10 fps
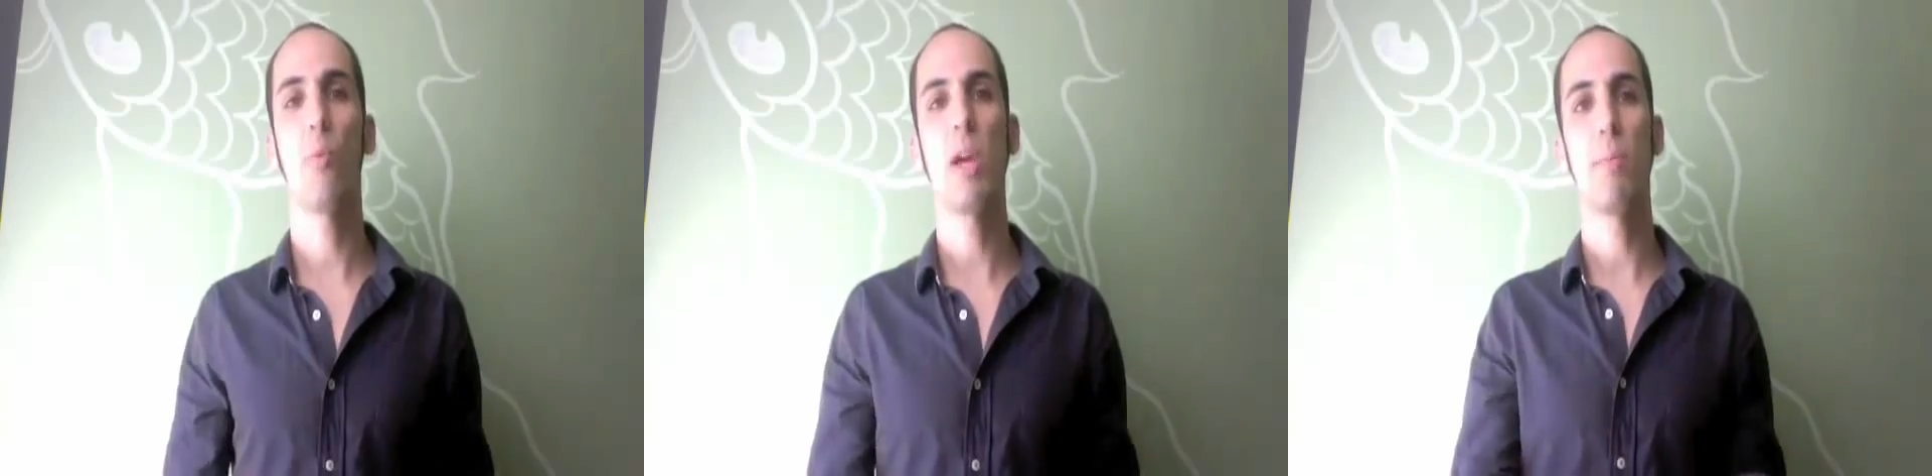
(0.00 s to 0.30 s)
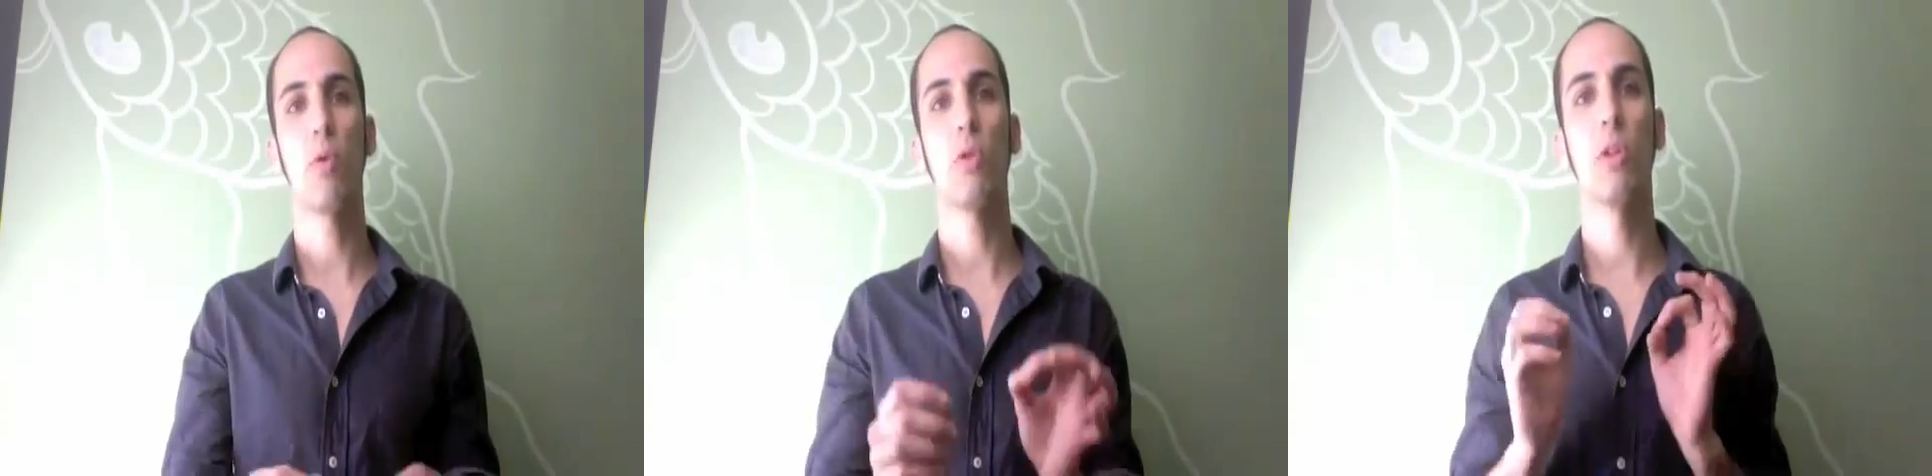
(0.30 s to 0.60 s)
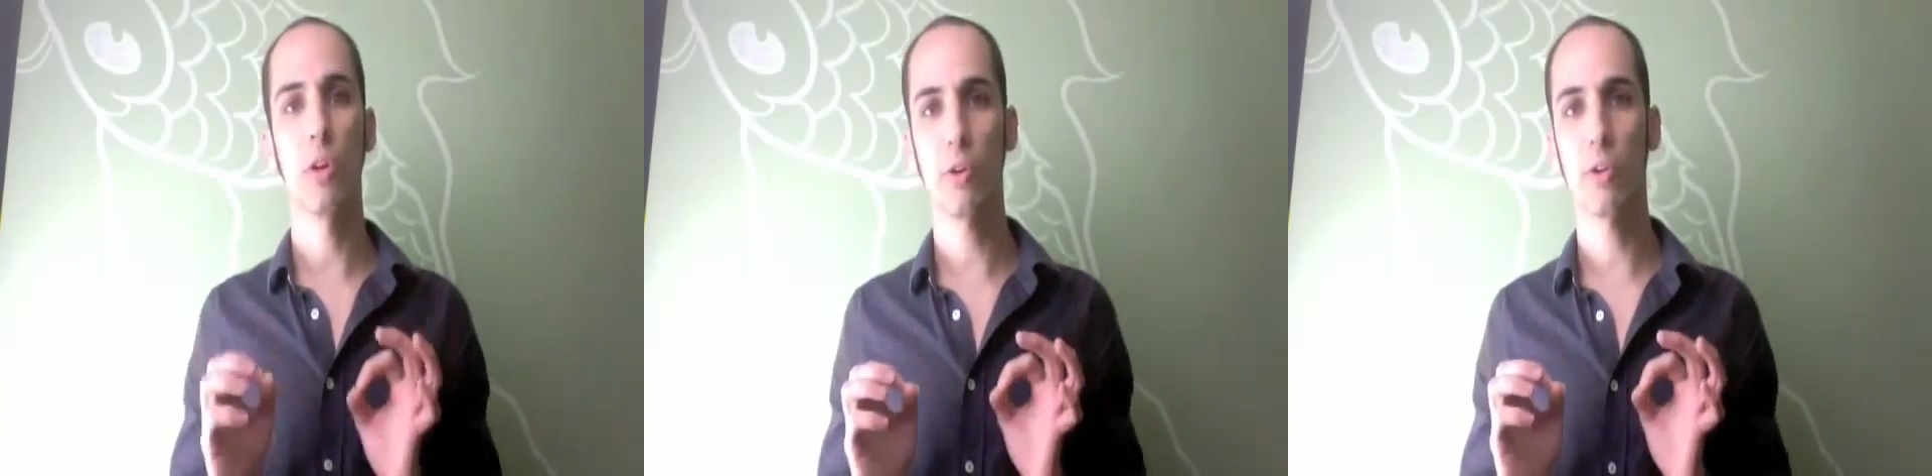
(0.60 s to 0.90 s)
people
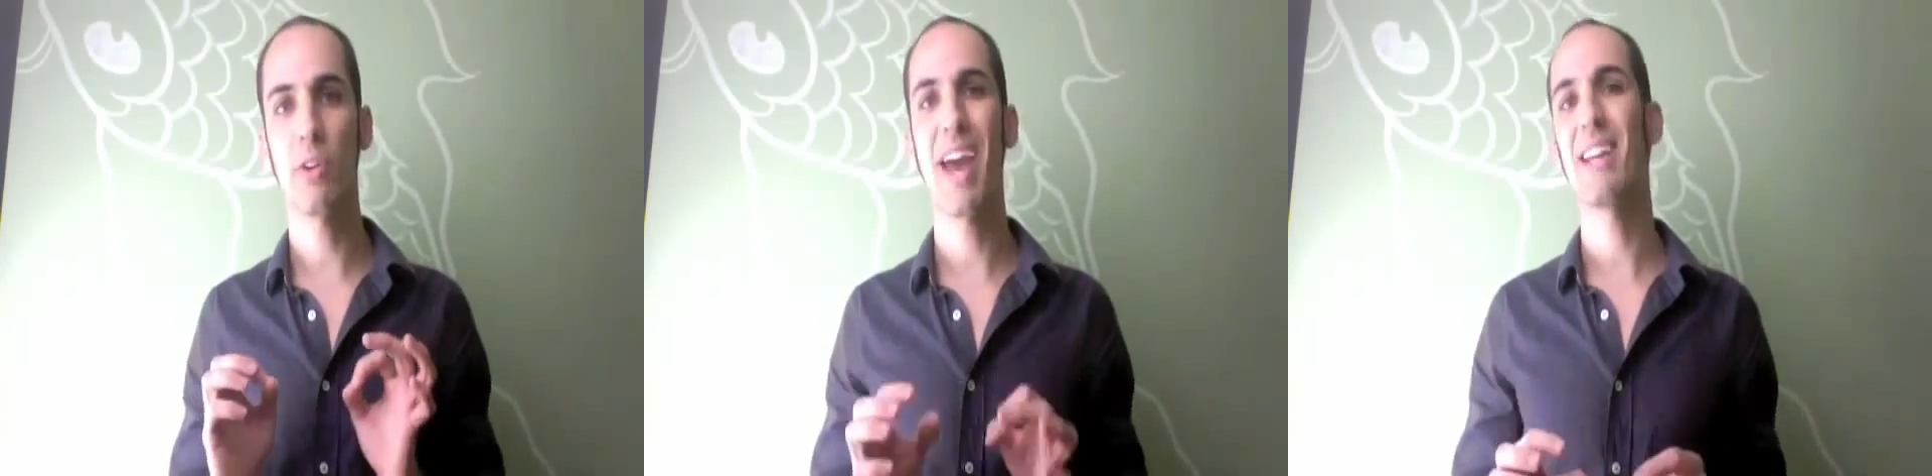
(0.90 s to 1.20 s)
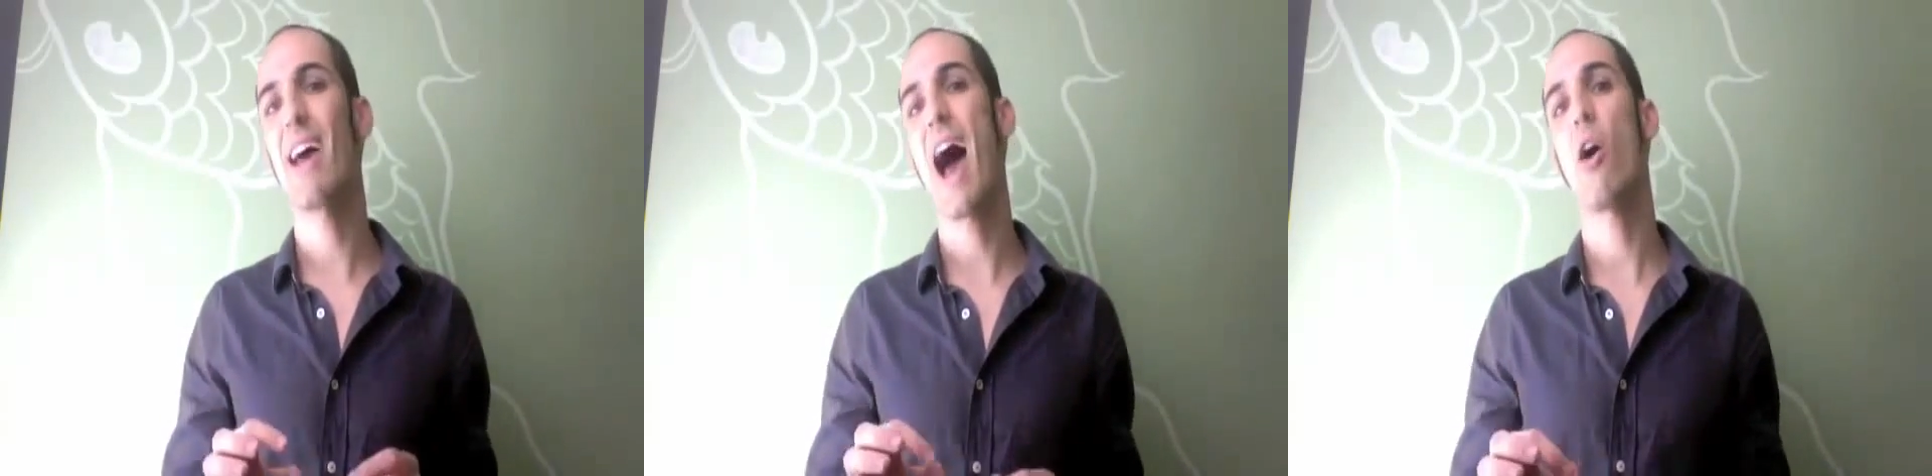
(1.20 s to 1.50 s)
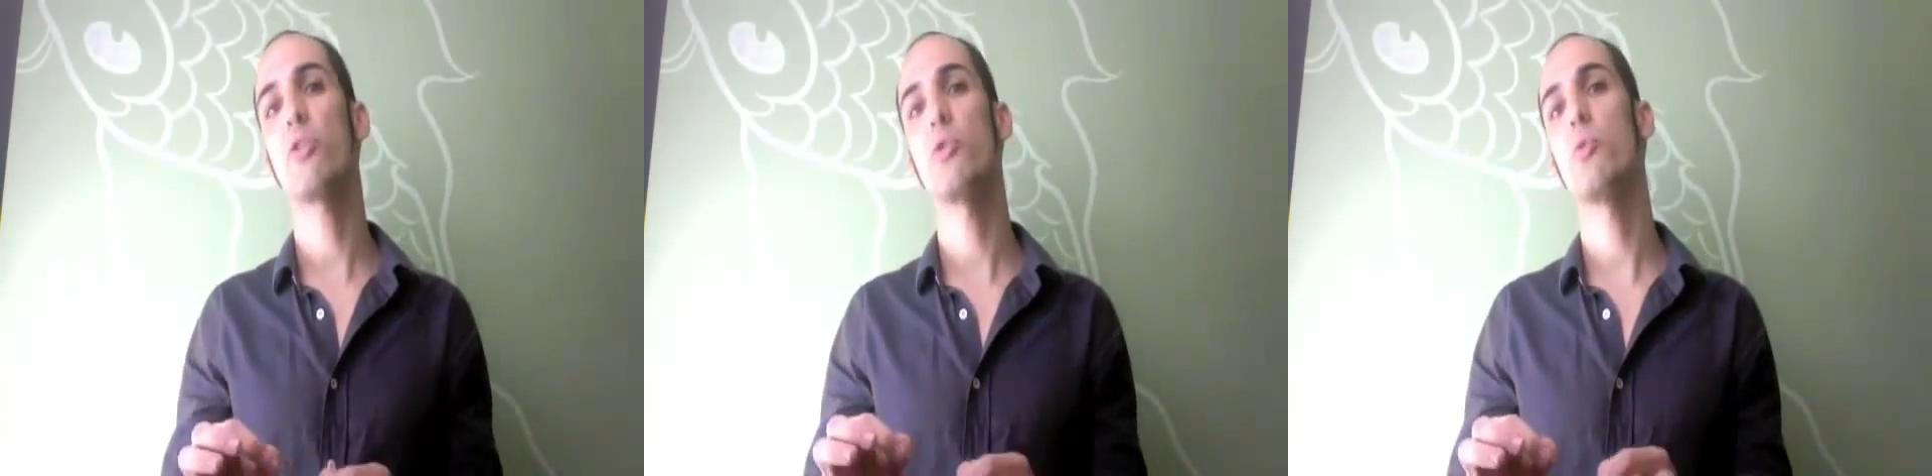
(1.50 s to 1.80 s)
learn and
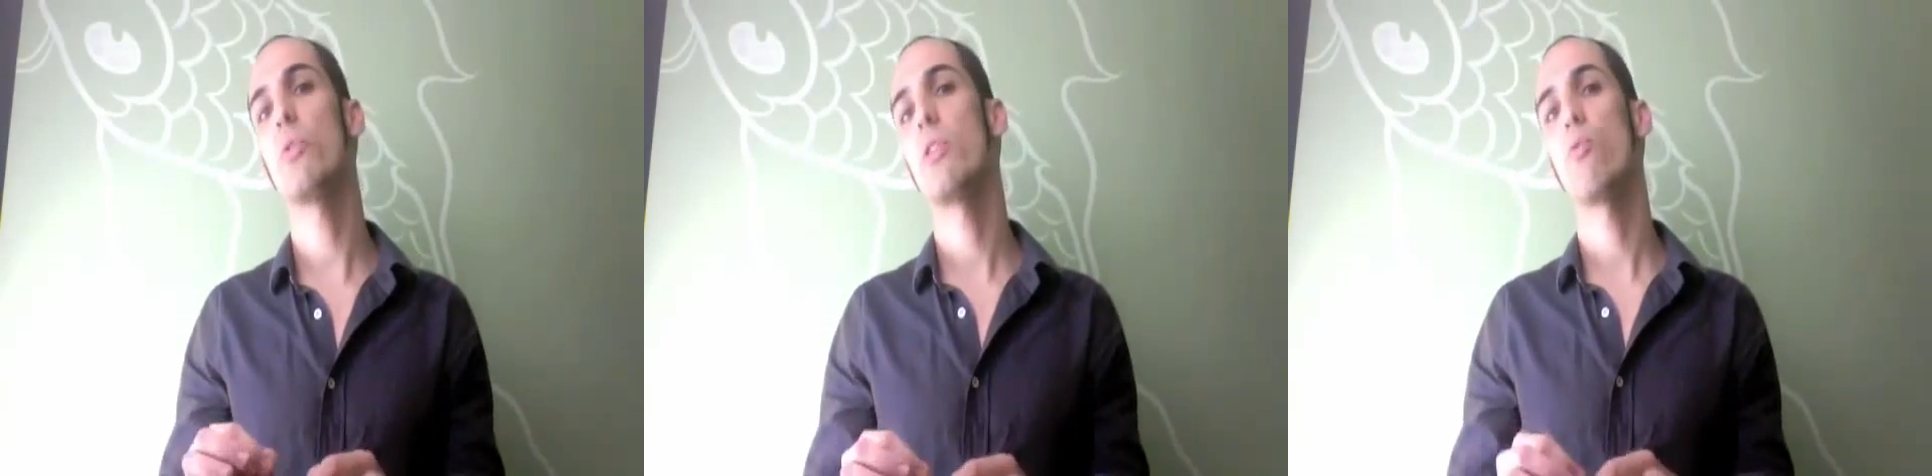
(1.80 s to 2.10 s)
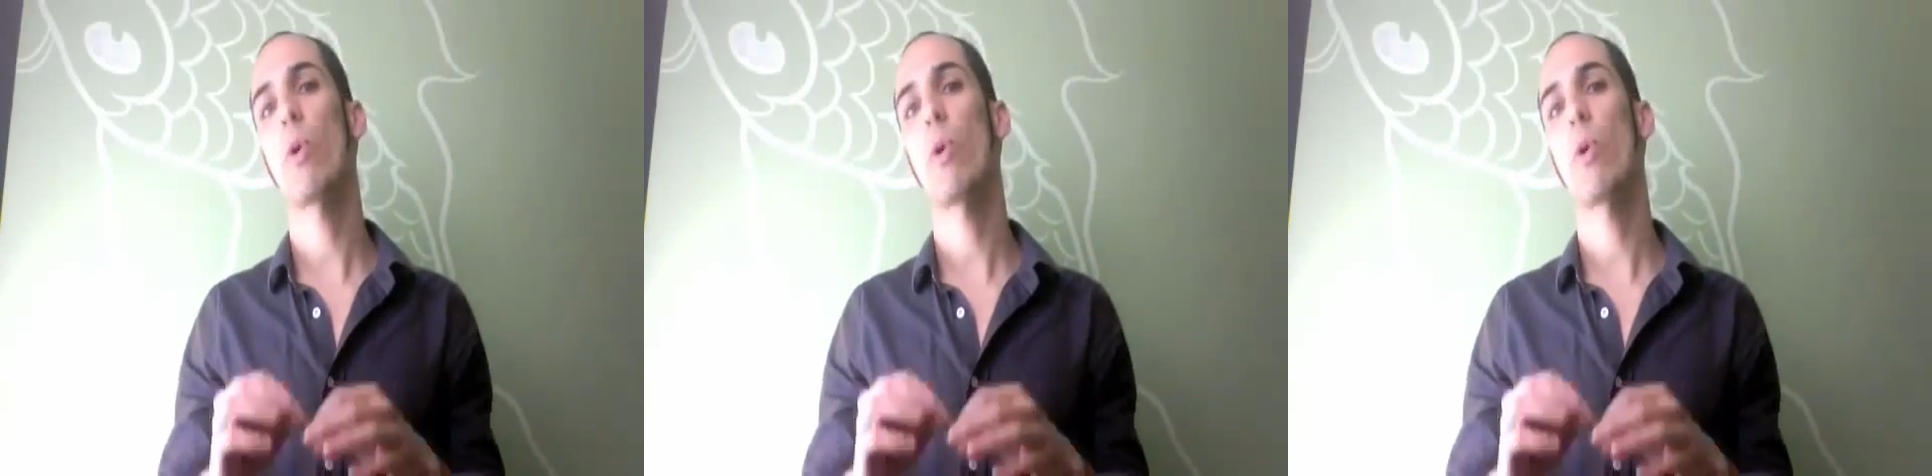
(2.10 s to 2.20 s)
how to